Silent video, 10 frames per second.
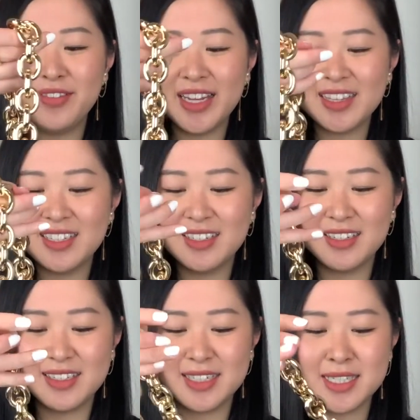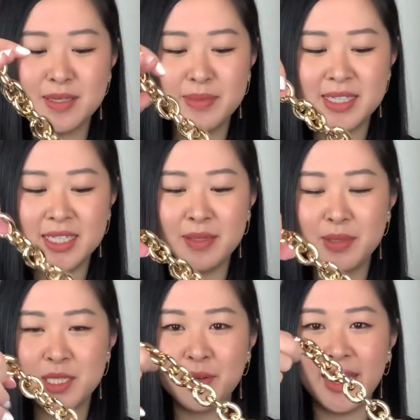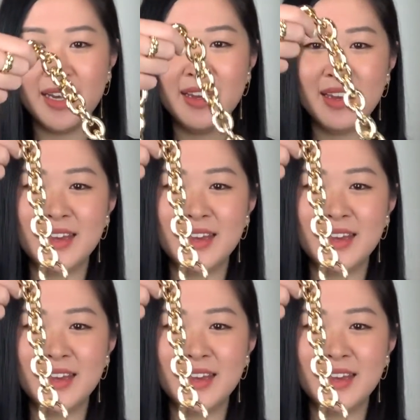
like the juxtaposition between